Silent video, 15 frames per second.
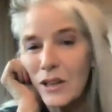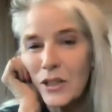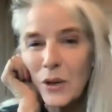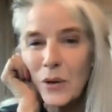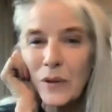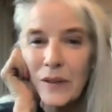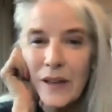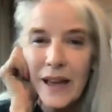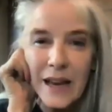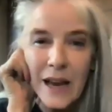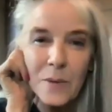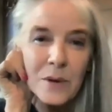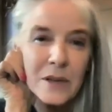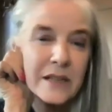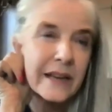So like
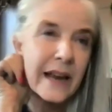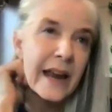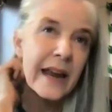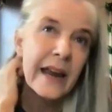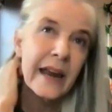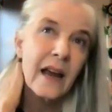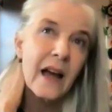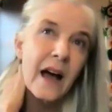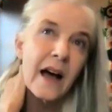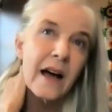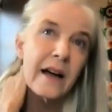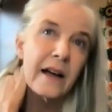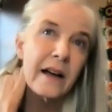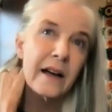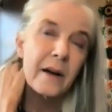I was saying,
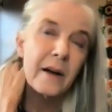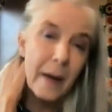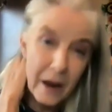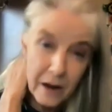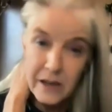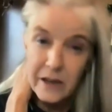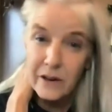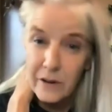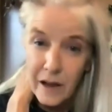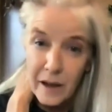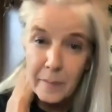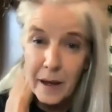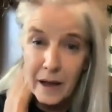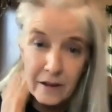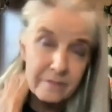about a year,
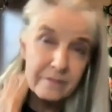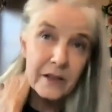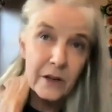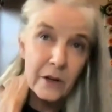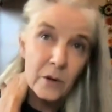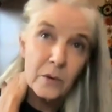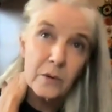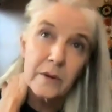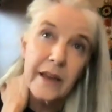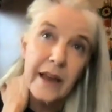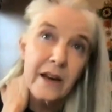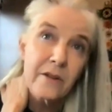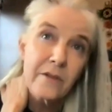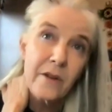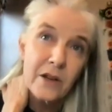about, you know, the
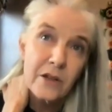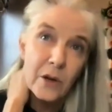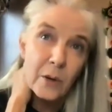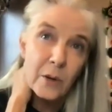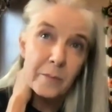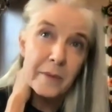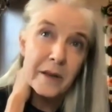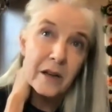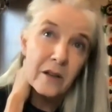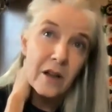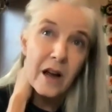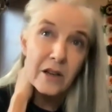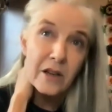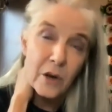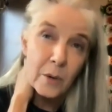end of October, middle
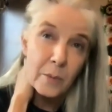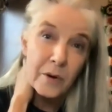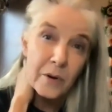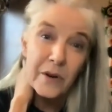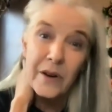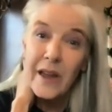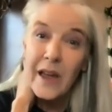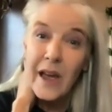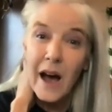of October,